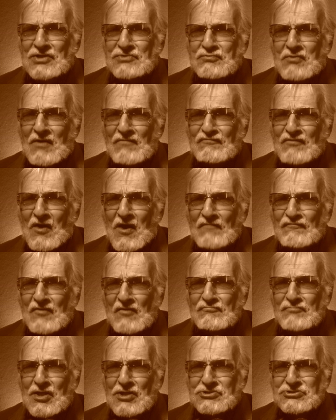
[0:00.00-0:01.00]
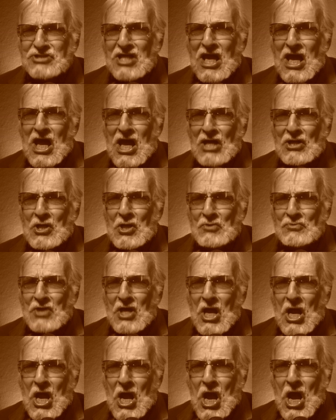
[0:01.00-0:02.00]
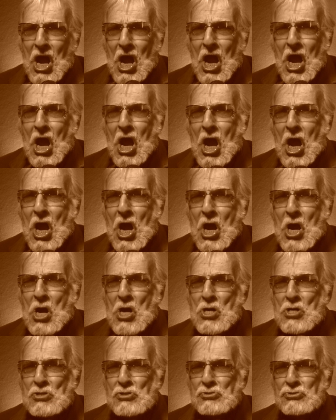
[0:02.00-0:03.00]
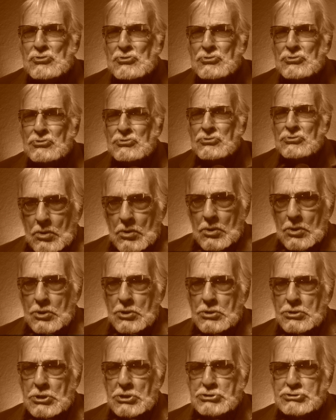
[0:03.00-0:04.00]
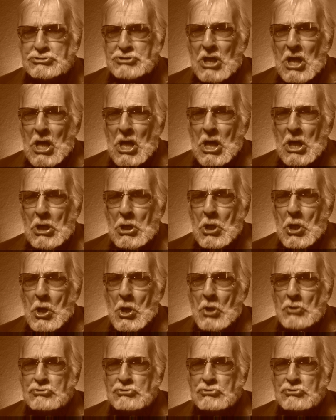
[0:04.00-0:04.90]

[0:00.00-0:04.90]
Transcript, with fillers: We're broken the shallow now. In the shallow,